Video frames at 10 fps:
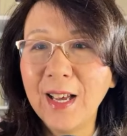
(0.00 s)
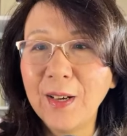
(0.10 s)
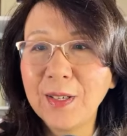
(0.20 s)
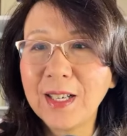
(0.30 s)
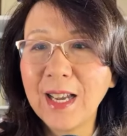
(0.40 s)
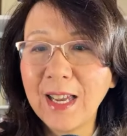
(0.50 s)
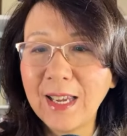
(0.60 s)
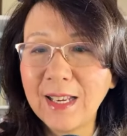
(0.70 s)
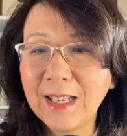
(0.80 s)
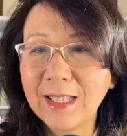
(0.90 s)

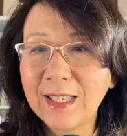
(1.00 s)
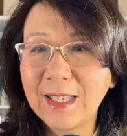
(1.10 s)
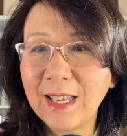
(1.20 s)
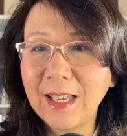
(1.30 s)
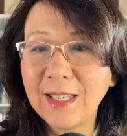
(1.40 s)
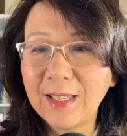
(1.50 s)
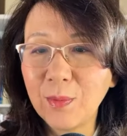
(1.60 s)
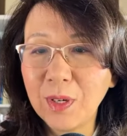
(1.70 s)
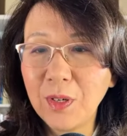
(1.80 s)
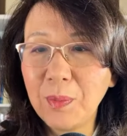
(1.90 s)
Okay, let's see.
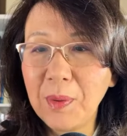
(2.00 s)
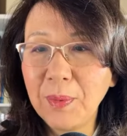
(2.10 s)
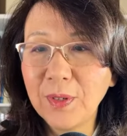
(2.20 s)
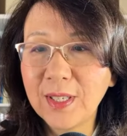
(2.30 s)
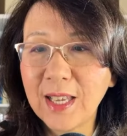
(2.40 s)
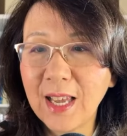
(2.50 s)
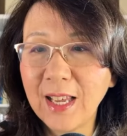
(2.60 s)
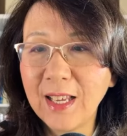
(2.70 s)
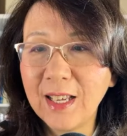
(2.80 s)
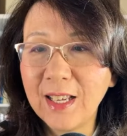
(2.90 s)
What do people
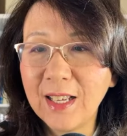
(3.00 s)
say?